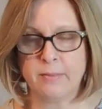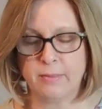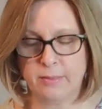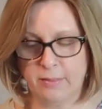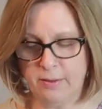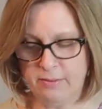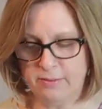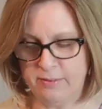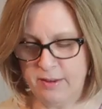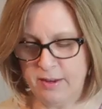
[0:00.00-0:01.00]
Let's
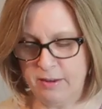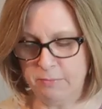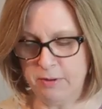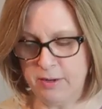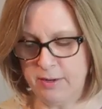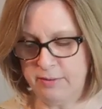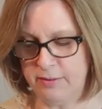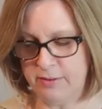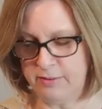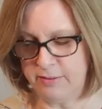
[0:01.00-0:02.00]
see, what is
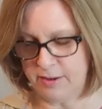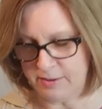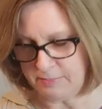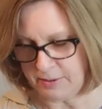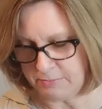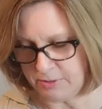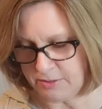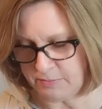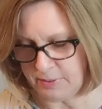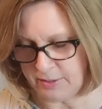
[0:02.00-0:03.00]
inside my Wonder
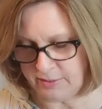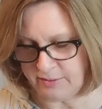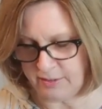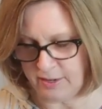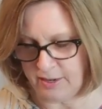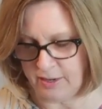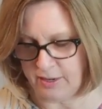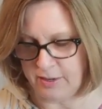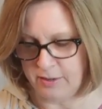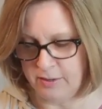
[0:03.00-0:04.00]
Box today?
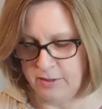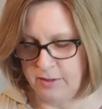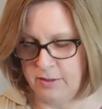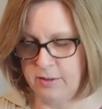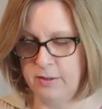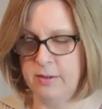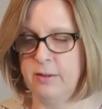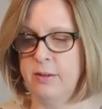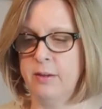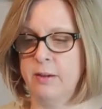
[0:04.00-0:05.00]

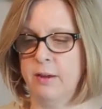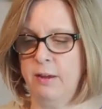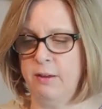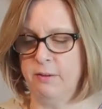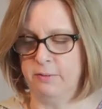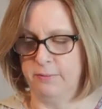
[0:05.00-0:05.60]
Oh,